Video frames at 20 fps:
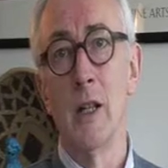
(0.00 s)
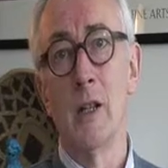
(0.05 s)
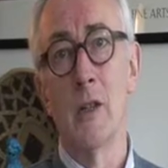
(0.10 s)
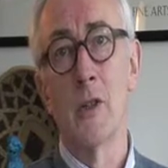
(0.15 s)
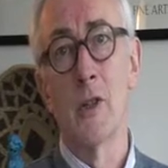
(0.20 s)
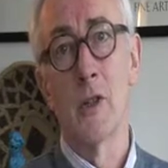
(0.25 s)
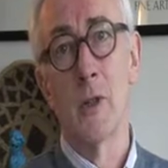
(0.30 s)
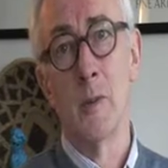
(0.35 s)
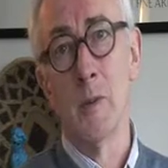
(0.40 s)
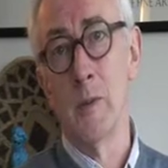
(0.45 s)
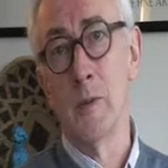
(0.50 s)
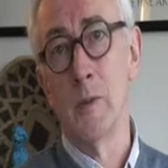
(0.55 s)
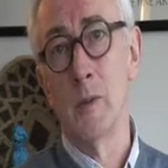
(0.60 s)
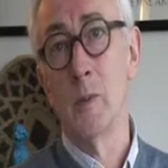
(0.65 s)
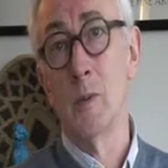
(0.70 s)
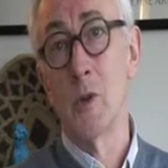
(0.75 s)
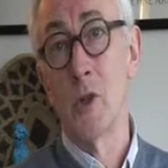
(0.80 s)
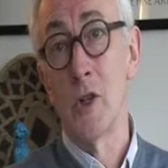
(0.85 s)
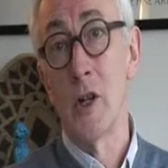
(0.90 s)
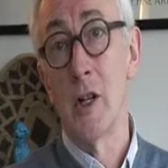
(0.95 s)
Some of
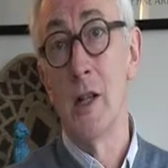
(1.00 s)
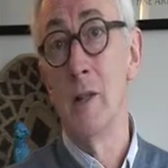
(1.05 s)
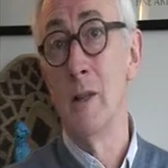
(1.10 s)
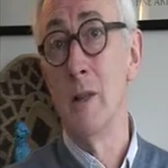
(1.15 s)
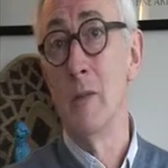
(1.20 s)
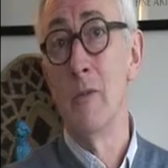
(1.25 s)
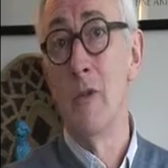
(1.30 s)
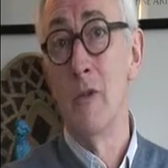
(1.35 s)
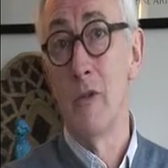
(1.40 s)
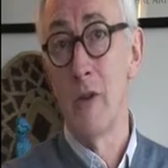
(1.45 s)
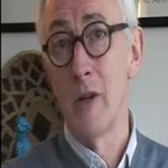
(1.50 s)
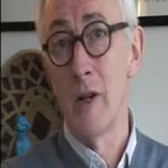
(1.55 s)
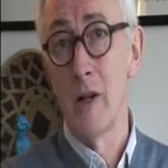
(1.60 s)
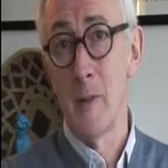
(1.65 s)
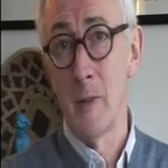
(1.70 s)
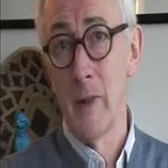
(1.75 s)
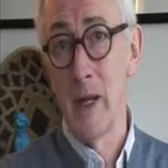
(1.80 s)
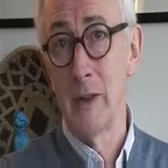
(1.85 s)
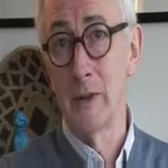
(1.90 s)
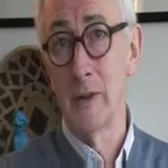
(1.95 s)
them train them
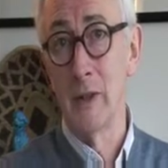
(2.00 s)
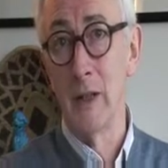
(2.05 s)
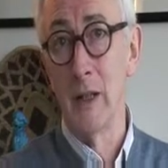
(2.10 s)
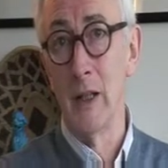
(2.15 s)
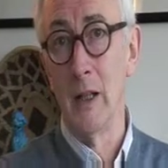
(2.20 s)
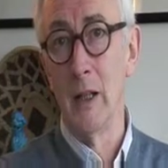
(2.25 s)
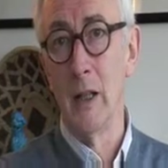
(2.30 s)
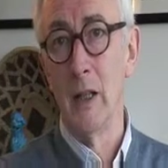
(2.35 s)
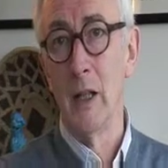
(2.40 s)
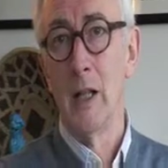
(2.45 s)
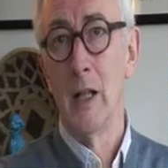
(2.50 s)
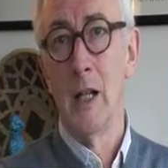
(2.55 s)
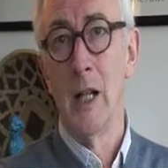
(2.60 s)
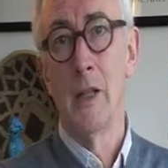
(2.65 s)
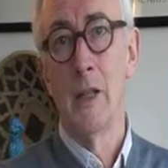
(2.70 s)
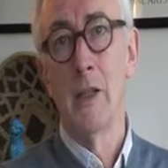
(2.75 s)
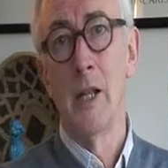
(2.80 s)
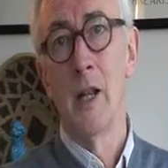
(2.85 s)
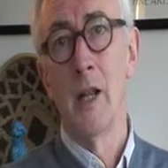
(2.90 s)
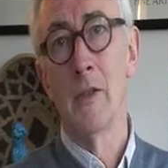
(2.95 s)
far better,
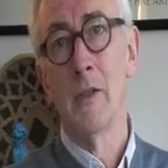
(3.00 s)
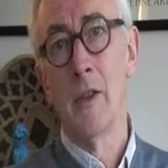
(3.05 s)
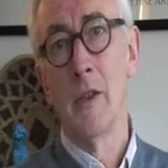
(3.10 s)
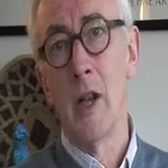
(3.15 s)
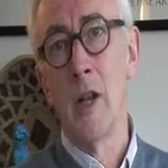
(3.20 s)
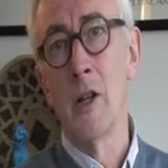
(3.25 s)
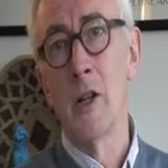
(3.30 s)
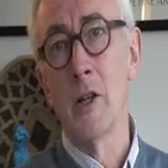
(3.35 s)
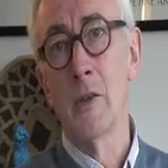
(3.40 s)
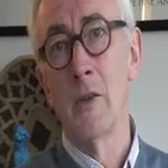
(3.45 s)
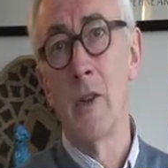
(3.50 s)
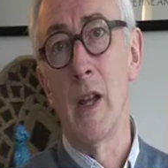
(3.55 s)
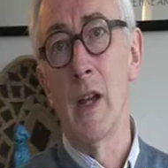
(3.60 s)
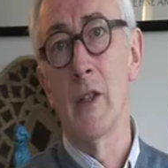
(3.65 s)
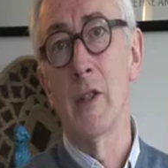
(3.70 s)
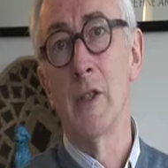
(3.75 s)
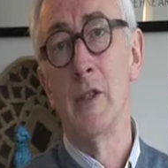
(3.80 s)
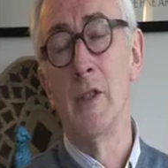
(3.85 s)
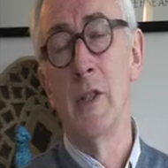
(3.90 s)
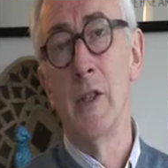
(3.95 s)
and yet those
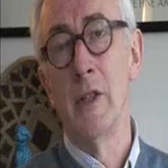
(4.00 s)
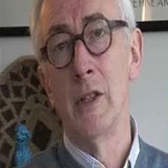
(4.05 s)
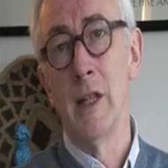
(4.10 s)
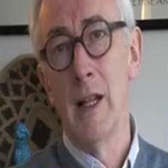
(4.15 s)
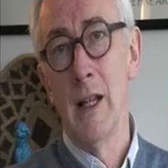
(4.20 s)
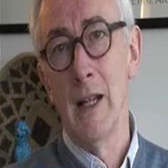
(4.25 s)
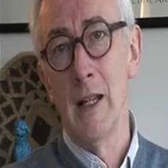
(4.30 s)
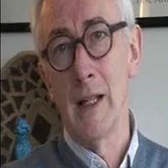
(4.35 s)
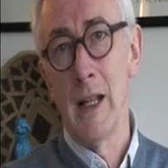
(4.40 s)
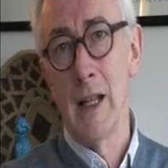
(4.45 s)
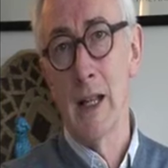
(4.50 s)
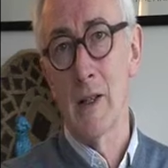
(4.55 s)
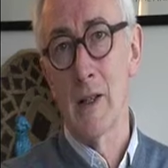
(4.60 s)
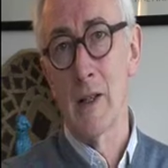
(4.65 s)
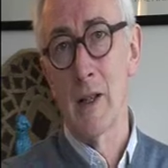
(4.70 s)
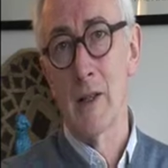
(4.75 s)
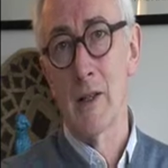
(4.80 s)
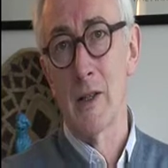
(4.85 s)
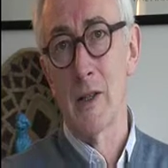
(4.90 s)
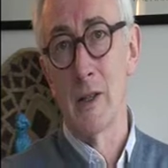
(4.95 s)
vets are denied
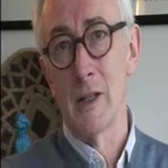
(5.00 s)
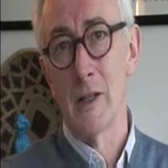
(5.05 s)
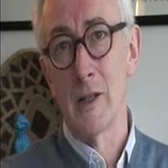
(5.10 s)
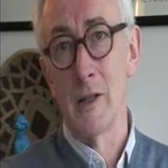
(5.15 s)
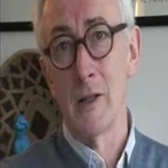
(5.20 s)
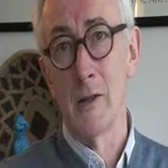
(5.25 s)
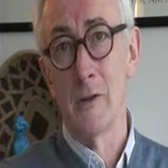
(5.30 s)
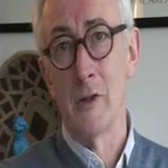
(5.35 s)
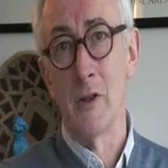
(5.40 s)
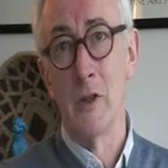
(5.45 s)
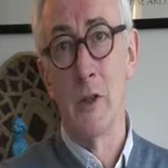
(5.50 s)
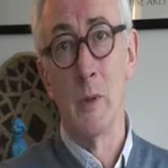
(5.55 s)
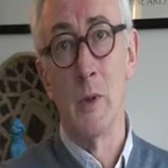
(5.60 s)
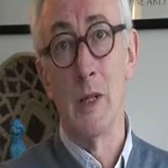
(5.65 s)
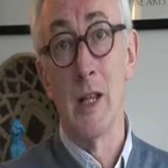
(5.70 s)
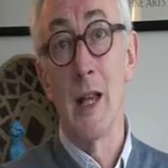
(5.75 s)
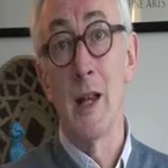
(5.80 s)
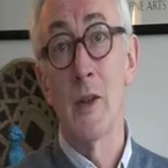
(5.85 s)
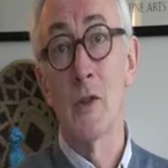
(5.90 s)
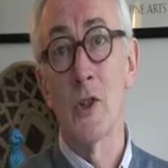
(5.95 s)
access to this country
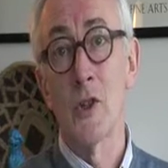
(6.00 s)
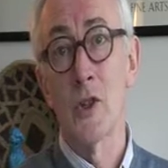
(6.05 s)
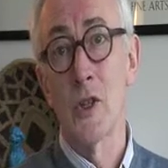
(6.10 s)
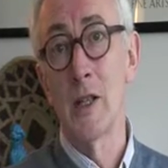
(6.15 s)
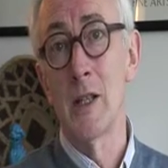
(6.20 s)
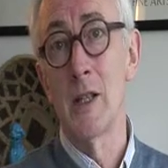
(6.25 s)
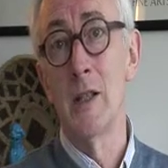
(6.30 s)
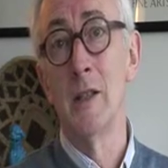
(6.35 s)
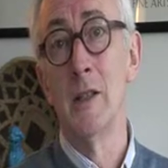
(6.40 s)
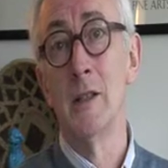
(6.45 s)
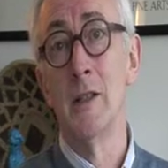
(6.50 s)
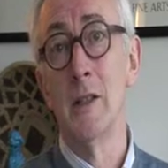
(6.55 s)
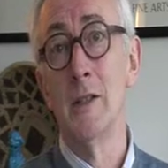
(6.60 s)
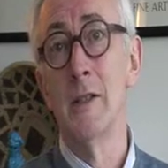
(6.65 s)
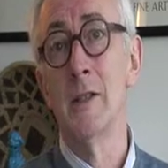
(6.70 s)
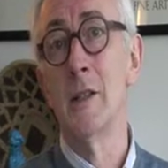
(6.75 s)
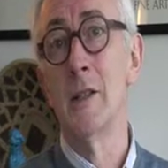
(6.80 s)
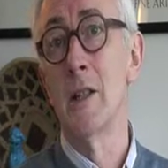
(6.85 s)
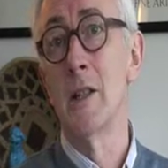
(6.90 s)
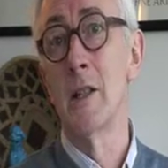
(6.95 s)
without sitting
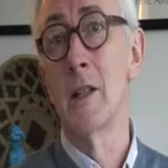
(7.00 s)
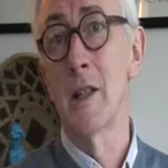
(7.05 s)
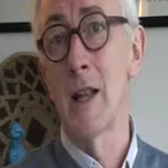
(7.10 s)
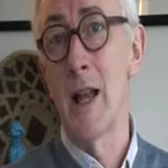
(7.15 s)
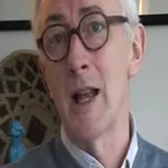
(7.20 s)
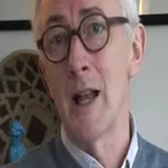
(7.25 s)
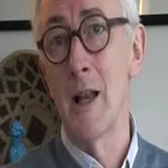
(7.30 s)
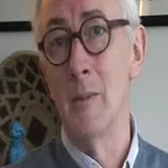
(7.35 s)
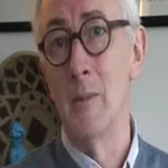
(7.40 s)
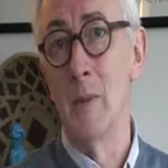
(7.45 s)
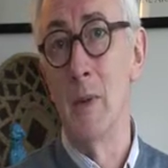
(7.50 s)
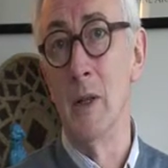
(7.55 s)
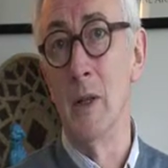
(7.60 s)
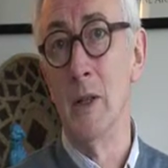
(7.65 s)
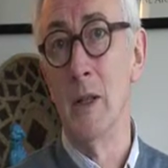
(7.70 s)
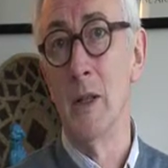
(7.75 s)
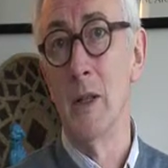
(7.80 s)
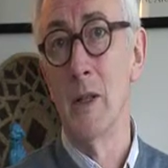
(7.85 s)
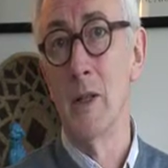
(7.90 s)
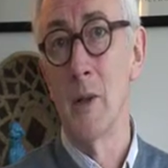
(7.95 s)
another exam
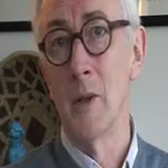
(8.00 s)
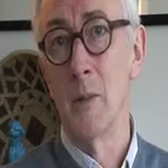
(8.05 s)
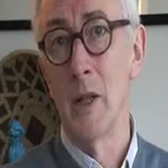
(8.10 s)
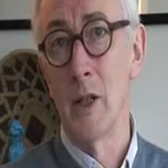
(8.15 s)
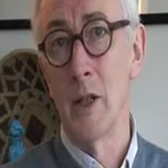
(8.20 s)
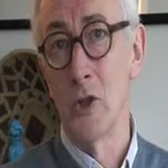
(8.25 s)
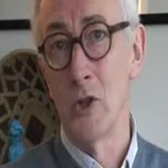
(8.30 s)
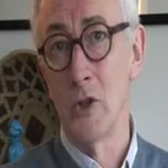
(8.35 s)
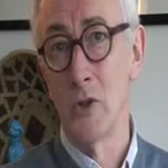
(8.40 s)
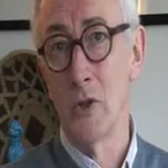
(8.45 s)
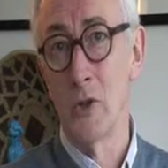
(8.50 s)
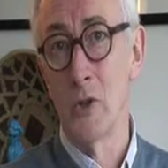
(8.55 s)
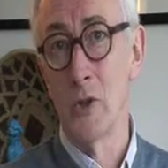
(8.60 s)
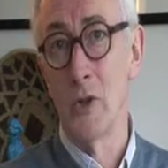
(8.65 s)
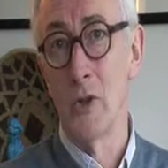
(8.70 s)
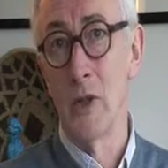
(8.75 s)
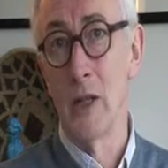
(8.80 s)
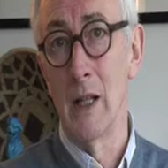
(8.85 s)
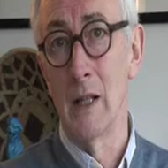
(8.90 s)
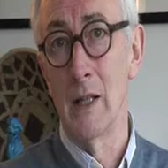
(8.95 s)
to make sure
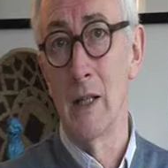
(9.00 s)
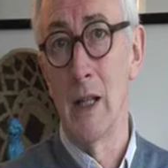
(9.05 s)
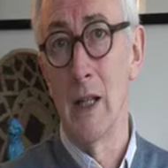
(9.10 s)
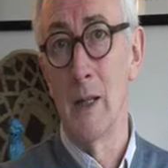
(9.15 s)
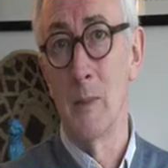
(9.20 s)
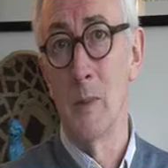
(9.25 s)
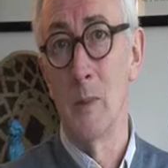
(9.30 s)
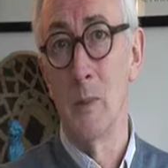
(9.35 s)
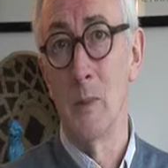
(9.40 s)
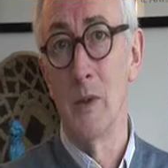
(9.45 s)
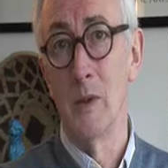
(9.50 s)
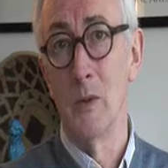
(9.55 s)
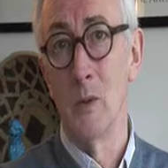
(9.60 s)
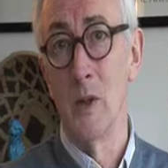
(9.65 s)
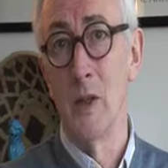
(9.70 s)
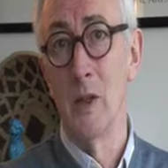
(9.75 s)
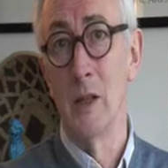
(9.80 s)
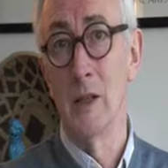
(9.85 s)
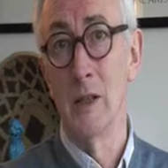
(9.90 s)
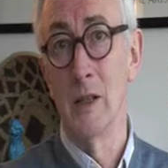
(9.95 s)
that they're capable of
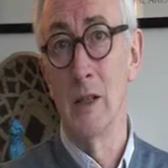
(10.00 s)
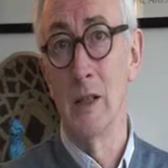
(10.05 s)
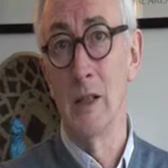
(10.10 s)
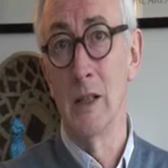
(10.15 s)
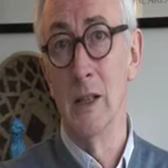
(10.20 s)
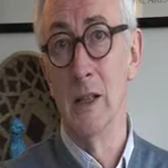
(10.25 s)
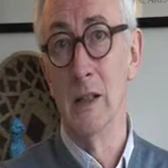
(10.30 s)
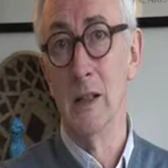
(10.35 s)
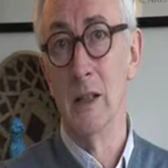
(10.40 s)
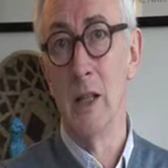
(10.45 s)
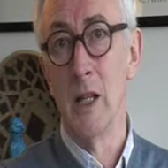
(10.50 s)
working here.